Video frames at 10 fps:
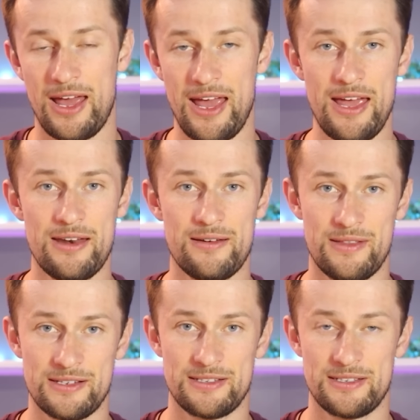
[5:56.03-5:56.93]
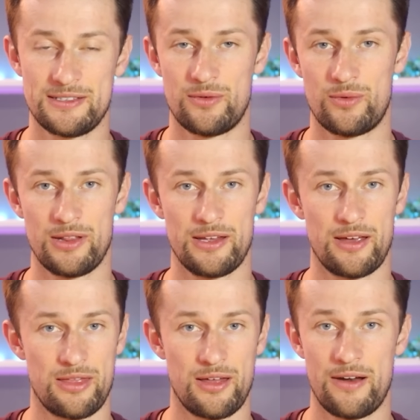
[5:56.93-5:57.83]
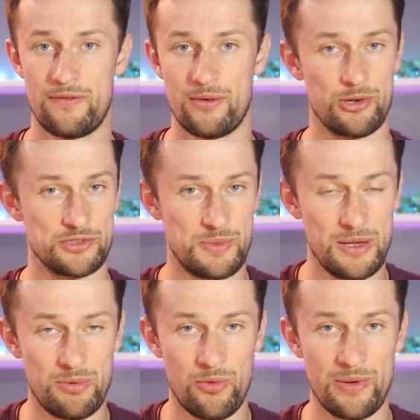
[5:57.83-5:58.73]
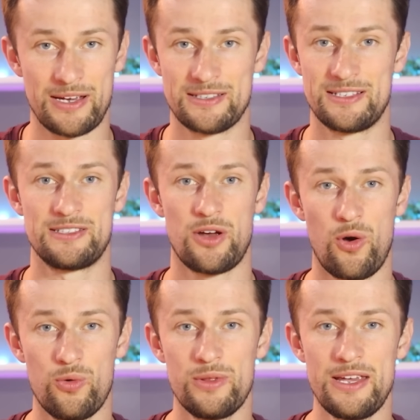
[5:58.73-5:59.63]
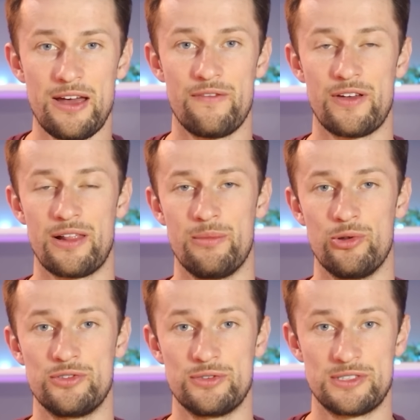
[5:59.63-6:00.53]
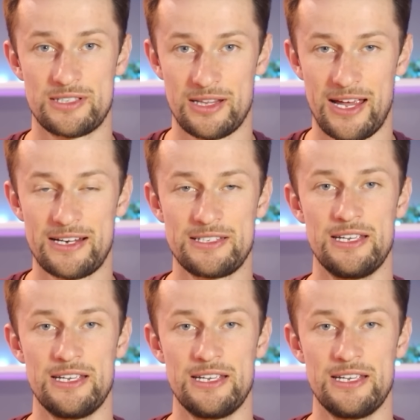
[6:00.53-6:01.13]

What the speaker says: And this isn't really a thought for most people because it's only available to select